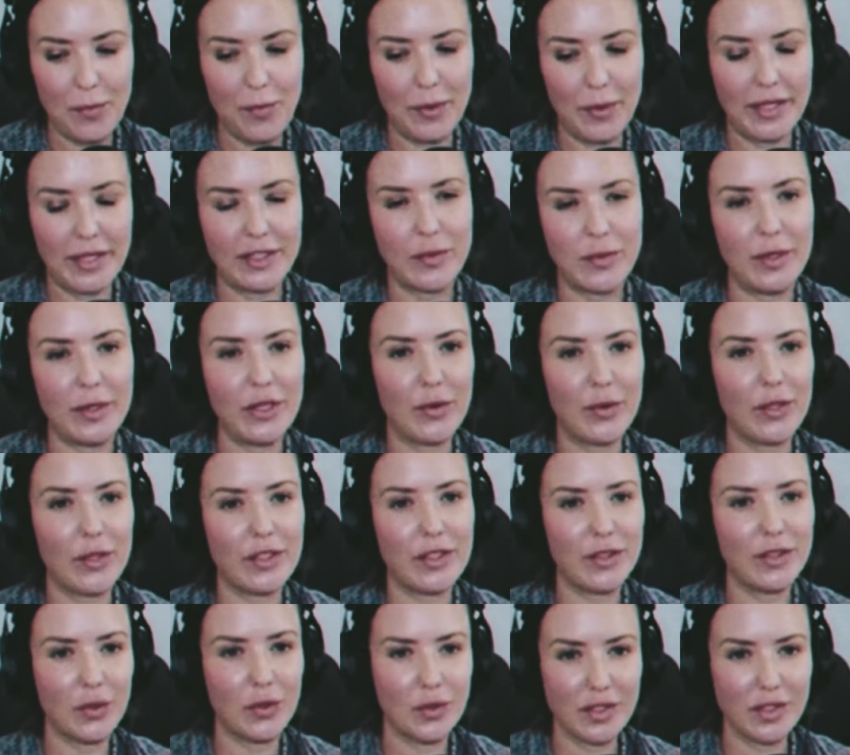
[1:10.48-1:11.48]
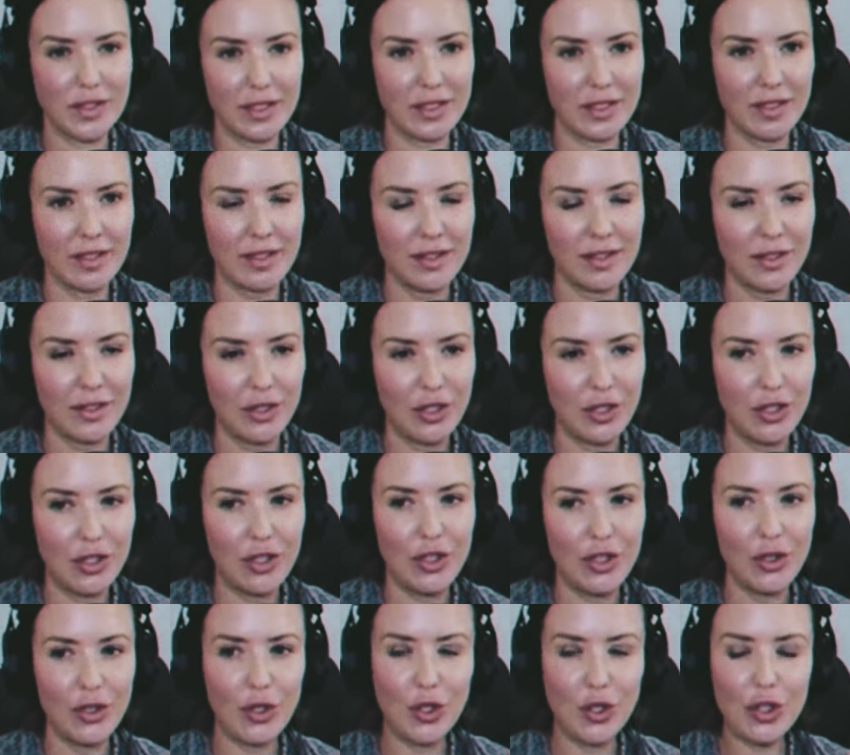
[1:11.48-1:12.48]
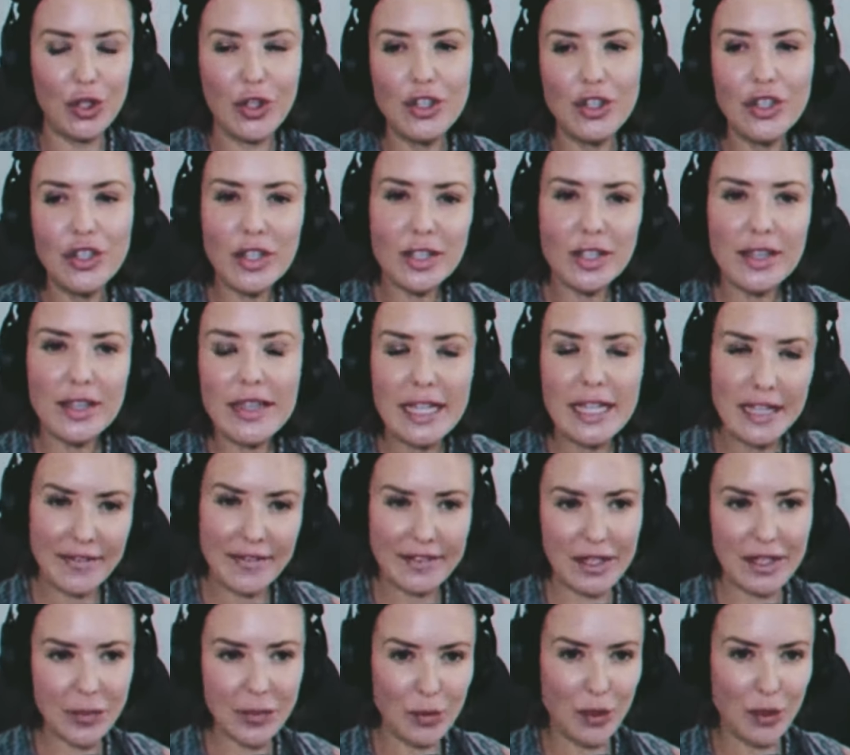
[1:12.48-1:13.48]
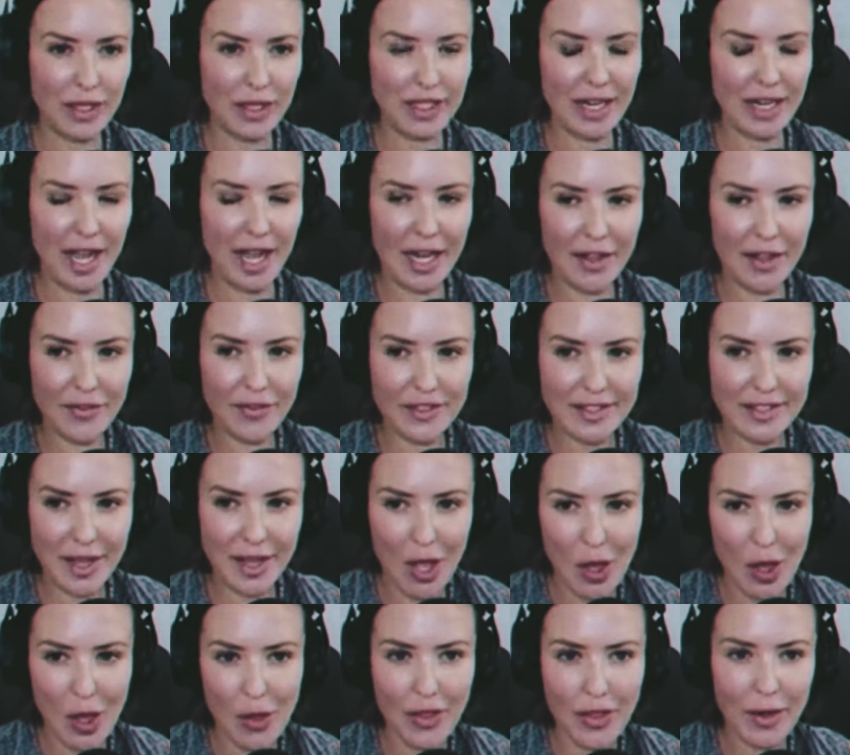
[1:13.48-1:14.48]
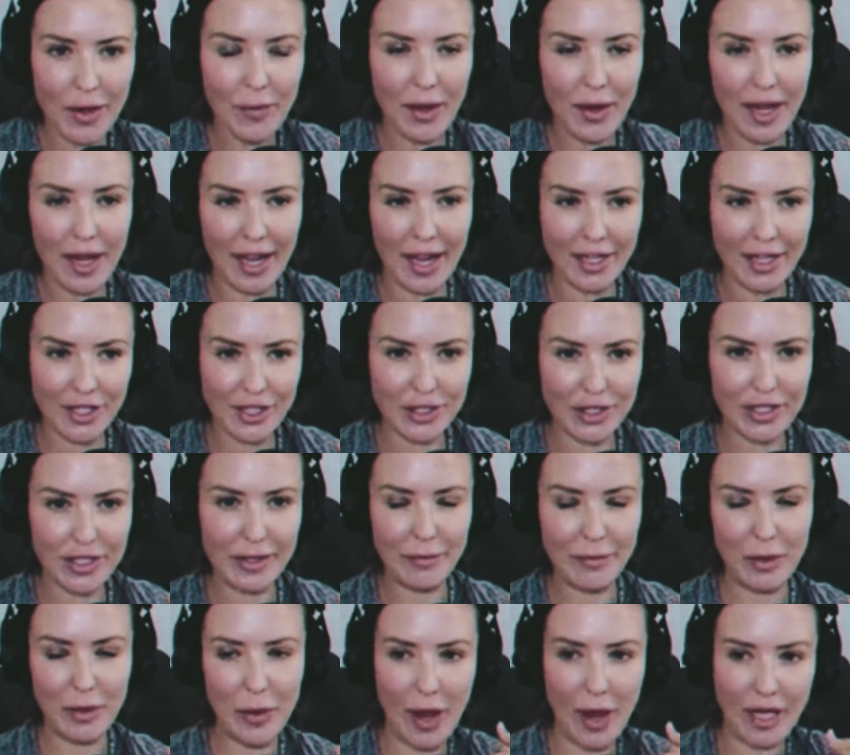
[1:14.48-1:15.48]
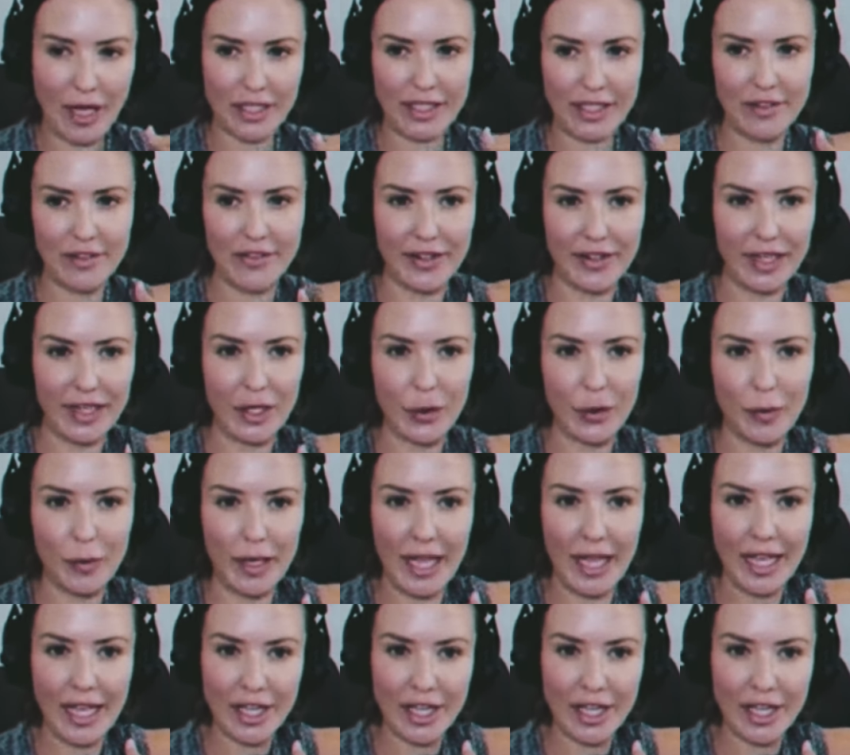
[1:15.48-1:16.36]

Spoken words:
But it's when you're exhausted. Oh. You should leave someone, and if it's a healthy relationship, you actually feel a little bit